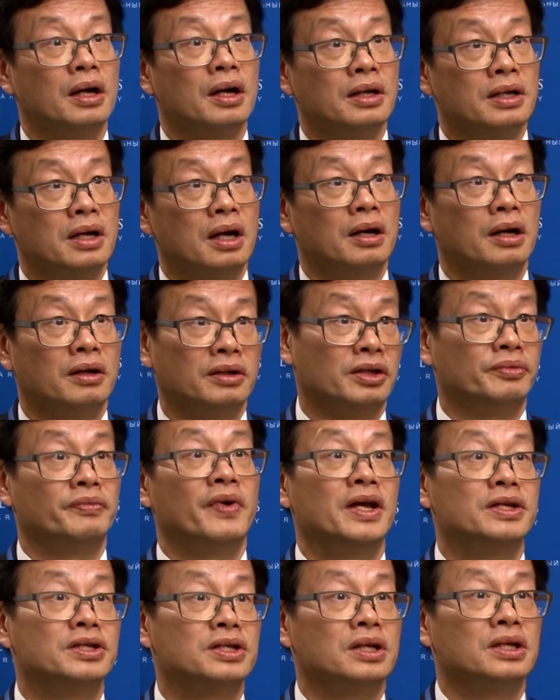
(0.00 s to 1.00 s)

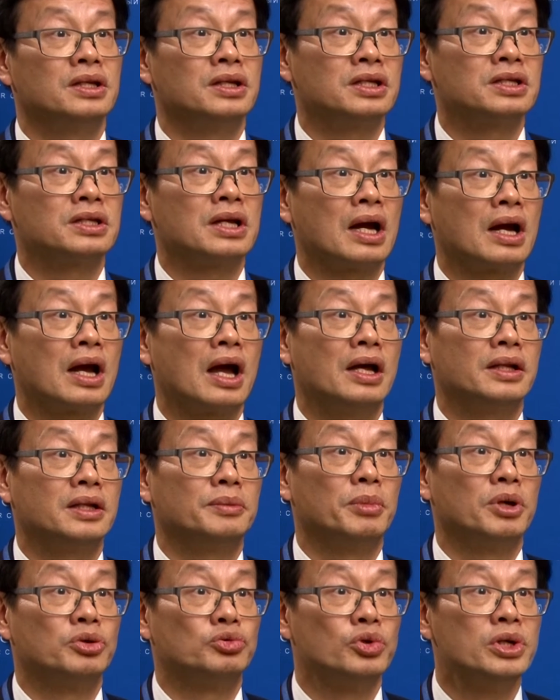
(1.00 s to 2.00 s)
advance in this kind
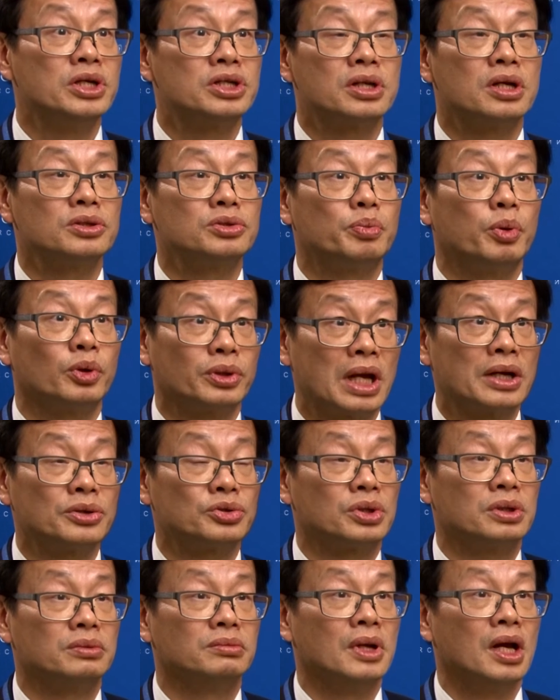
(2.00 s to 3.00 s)
of research
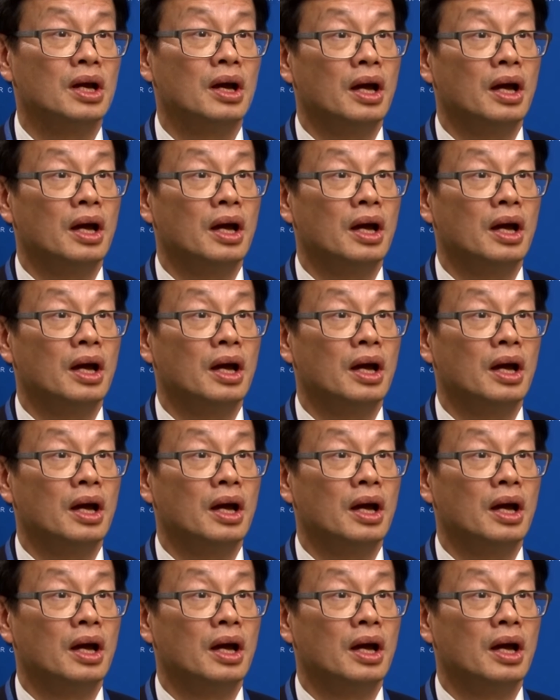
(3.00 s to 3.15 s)
production.